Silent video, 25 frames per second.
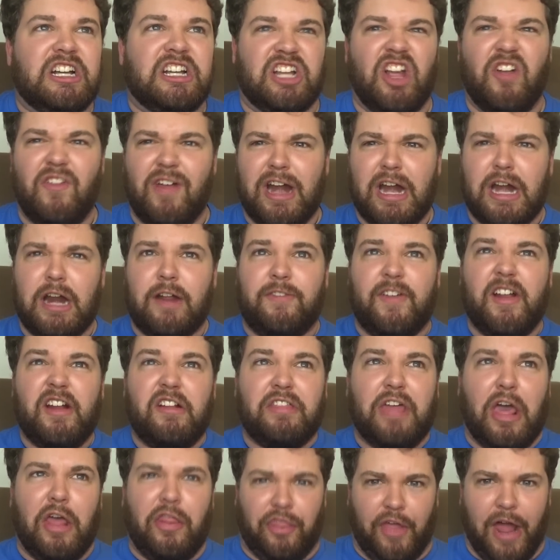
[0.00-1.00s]
Get ready to
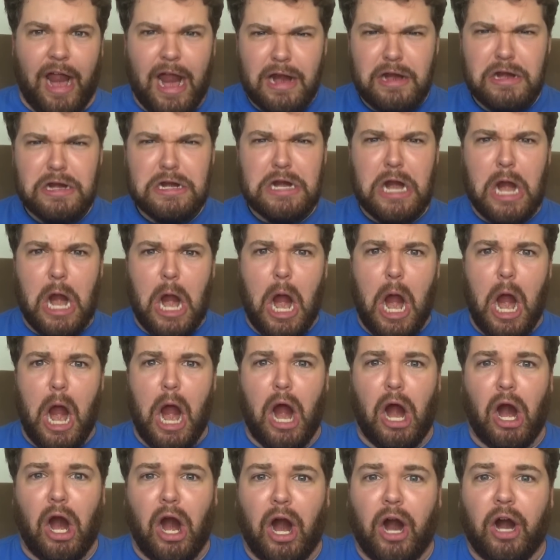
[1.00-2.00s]
feel the
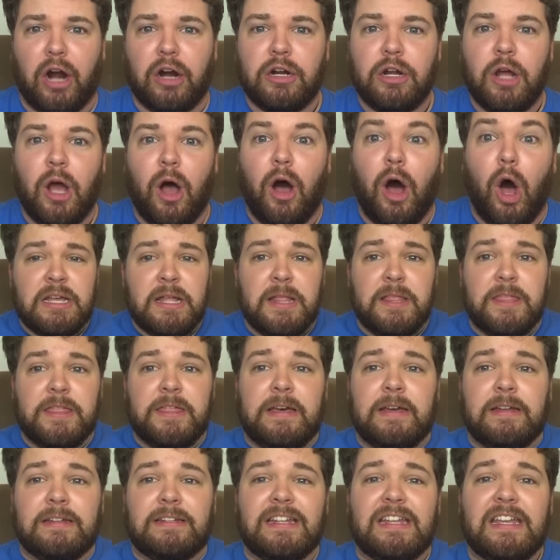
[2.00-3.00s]
thunder!
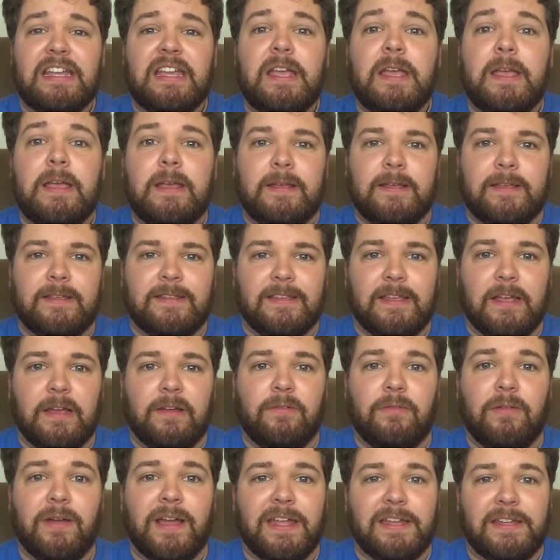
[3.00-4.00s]
Thirty years
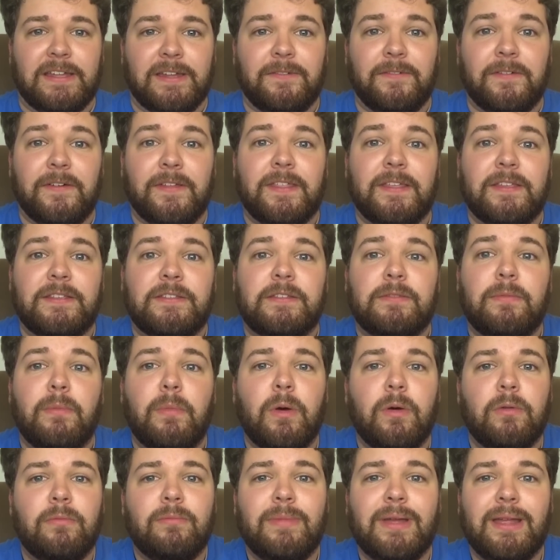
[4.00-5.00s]
I've waited for this
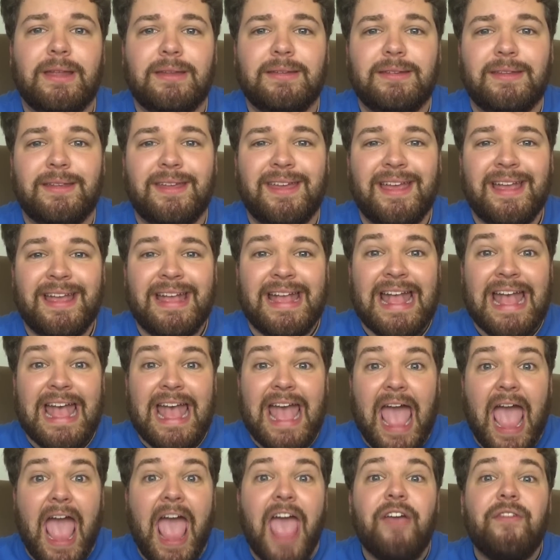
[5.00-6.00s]
moment.
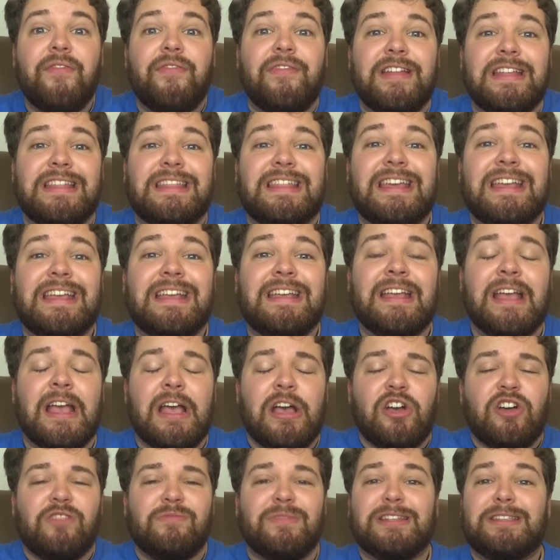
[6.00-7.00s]
Everything
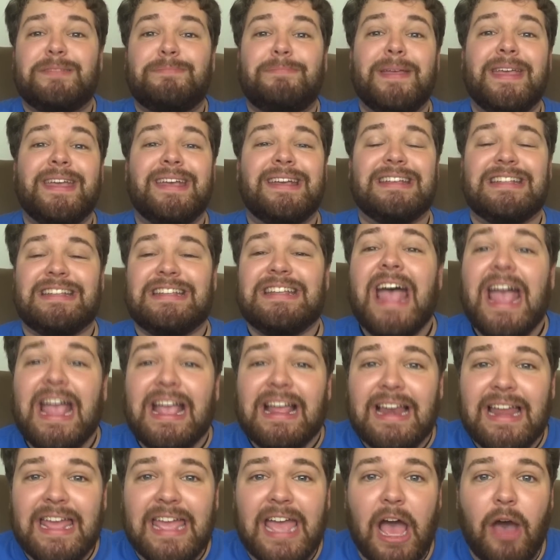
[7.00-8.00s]
must be
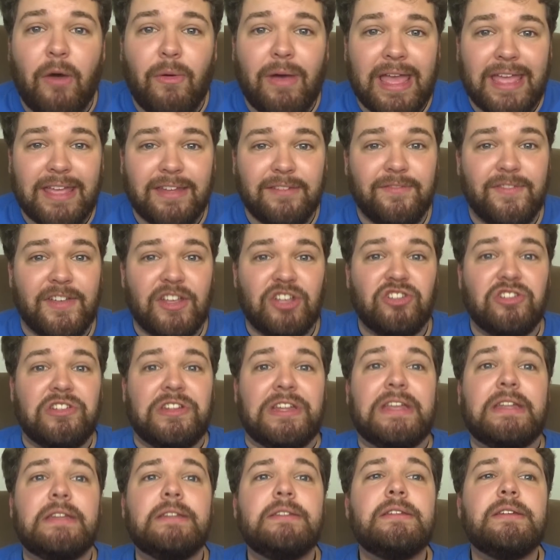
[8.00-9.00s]
exactly how I
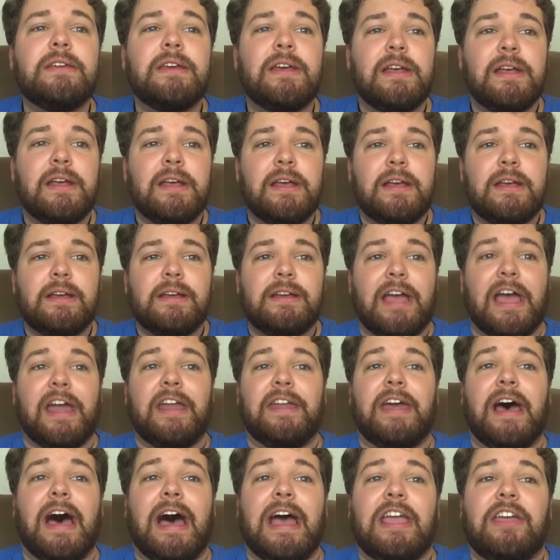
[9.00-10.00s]
envisioned it.
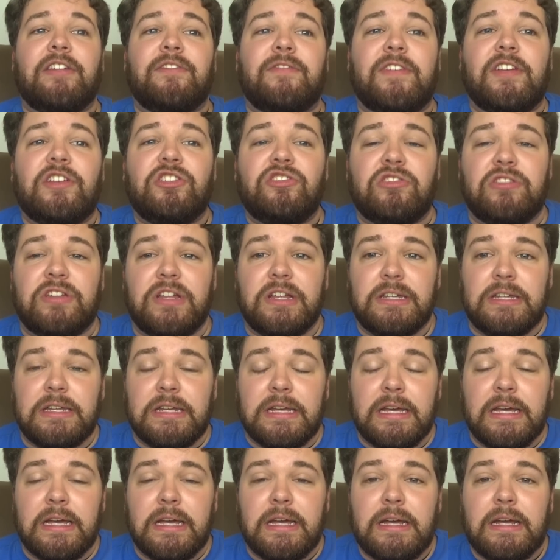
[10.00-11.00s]
And I envisioned it
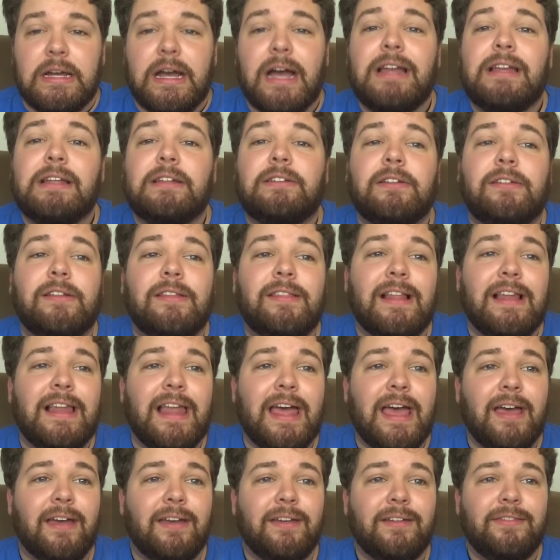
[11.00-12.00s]
a little to the
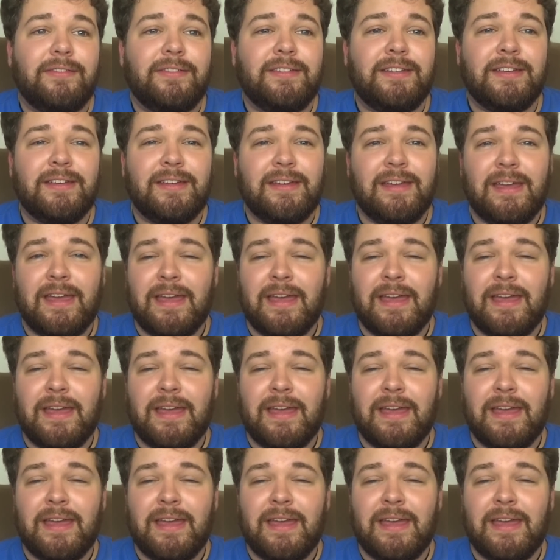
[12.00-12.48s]
left.